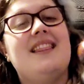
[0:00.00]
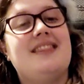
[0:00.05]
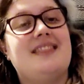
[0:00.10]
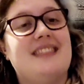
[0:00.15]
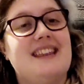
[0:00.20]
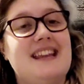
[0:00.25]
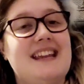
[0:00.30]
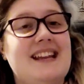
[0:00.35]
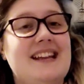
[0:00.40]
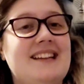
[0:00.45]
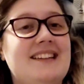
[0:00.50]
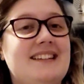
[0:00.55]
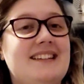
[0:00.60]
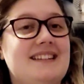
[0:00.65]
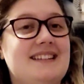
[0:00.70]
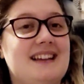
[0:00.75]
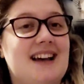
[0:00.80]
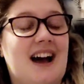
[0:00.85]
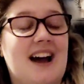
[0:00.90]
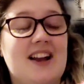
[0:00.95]
These,
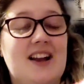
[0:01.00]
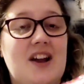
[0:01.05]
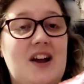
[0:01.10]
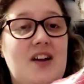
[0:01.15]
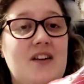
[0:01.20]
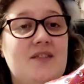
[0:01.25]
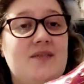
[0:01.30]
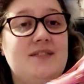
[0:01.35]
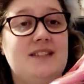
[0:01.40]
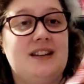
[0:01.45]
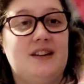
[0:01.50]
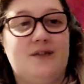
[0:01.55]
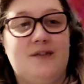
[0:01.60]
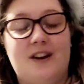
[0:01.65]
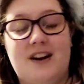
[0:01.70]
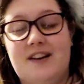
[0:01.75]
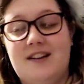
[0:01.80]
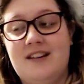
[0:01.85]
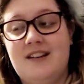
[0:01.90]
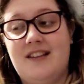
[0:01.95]
I know,
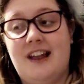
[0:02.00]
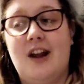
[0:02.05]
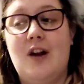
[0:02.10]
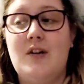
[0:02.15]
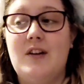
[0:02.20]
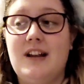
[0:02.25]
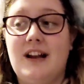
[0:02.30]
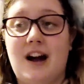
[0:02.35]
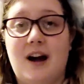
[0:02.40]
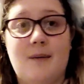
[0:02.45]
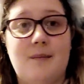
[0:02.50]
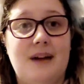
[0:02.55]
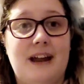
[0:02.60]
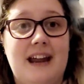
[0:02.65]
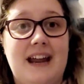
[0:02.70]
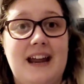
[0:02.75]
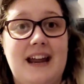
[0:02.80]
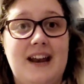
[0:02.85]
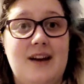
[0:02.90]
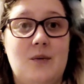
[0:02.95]
different. They only come
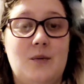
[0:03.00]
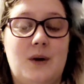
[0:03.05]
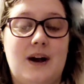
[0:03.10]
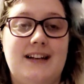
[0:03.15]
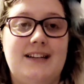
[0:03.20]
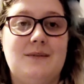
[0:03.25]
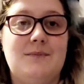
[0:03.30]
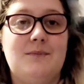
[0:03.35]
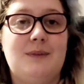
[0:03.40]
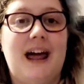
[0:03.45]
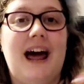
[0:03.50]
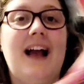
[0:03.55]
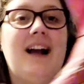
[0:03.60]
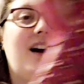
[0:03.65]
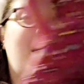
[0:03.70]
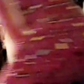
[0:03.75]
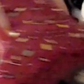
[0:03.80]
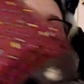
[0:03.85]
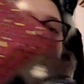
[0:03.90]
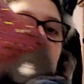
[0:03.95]
in white and
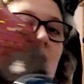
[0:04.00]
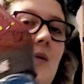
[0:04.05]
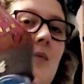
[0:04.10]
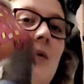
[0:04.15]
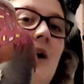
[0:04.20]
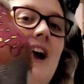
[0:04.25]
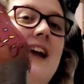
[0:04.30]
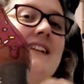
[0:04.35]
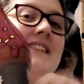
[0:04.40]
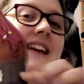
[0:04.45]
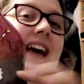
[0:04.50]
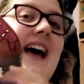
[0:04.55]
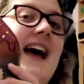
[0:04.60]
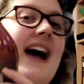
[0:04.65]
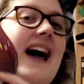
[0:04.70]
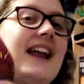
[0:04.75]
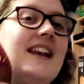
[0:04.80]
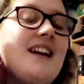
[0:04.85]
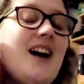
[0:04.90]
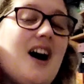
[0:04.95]
black. I got white
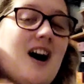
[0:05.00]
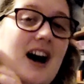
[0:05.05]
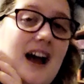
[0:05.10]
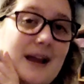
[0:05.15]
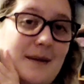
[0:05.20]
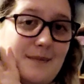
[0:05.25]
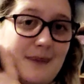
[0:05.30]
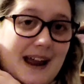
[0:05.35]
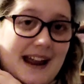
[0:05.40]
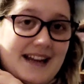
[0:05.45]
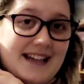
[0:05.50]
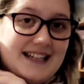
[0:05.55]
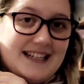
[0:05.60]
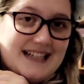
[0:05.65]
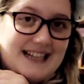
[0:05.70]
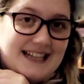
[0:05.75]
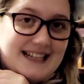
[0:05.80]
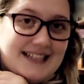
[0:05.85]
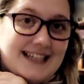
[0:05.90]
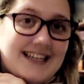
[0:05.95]
and I painted
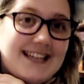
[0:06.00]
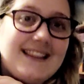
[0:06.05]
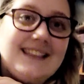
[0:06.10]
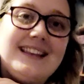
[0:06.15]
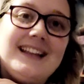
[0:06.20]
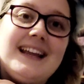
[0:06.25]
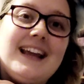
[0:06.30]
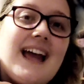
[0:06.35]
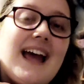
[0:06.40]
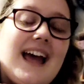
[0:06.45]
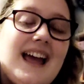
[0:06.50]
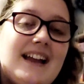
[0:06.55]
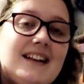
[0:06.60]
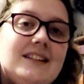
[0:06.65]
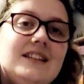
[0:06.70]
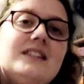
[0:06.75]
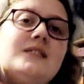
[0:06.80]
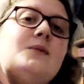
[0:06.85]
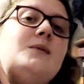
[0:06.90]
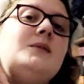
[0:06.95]
it in the end.
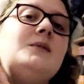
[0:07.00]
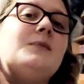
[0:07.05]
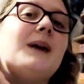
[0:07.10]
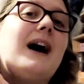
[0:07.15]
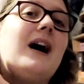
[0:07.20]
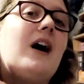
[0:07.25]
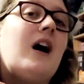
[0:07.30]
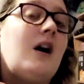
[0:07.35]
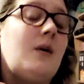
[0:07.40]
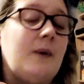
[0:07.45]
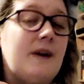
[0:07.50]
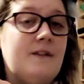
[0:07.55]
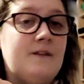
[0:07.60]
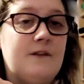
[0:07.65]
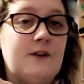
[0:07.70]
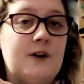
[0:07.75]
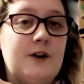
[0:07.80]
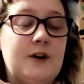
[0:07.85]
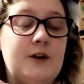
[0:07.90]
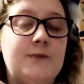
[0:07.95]
This was about halfway
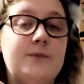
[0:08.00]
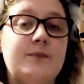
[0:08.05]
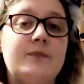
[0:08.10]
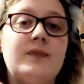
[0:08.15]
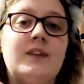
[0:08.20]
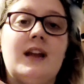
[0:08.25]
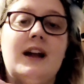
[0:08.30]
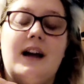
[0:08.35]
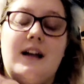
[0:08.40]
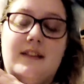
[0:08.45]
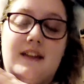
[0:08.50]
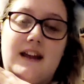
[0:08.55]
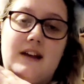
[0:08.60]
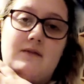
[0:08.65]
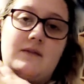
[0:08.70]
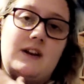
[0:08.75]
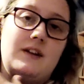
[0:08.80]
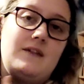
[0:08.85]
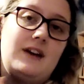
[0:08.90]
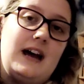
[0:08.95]
through, and they
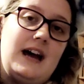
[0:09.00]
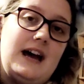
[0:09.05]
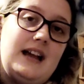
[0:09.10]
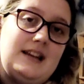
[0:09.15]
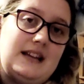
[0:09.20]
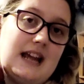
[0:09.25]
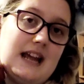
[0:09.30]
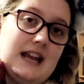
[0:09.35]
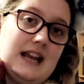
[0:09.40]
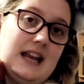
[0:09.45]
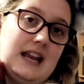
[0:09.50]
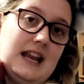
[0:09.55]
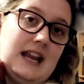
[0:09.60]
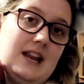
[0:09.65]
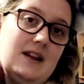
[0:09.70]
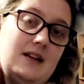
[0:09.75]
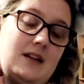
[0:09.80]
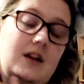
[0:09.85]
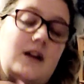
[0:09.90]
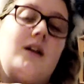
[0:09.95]
have never had any